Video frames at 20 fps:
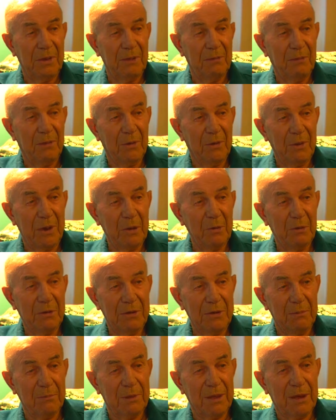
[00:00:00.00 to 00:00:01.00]
Oh, he was one of
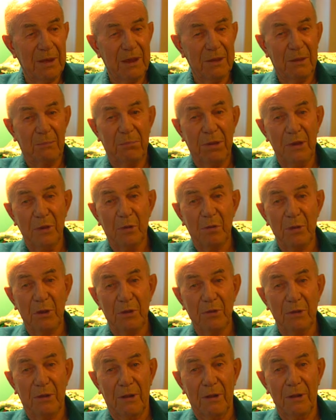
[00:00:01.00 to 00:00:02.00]
them guys that liked to play
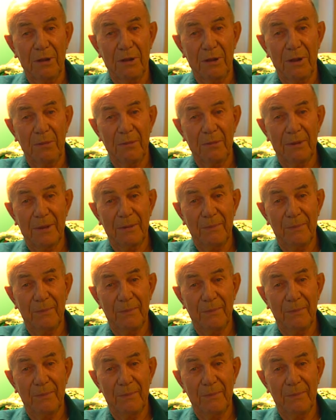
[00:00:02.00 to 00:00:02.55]
tricks all the time.